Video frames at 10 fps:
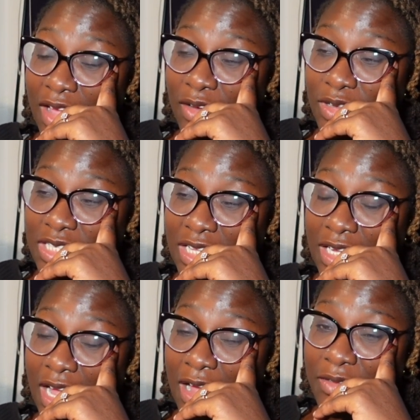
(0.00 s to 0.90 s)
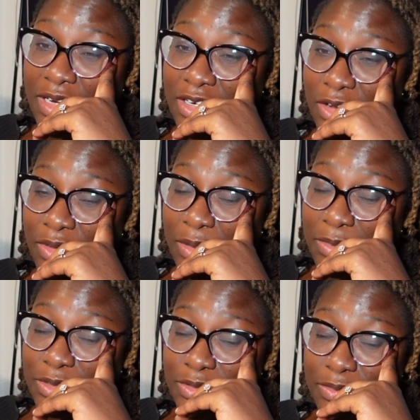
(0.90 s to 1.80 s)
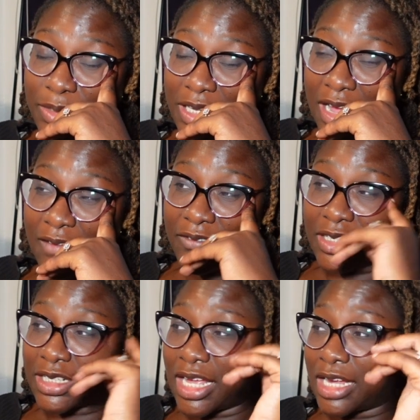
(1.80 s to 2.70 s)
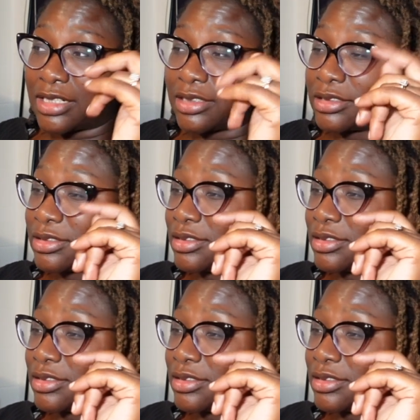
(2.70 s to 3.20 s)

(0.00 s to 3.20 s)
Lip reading: Which I think I already know what I'm doing, but now I'm feeling kind of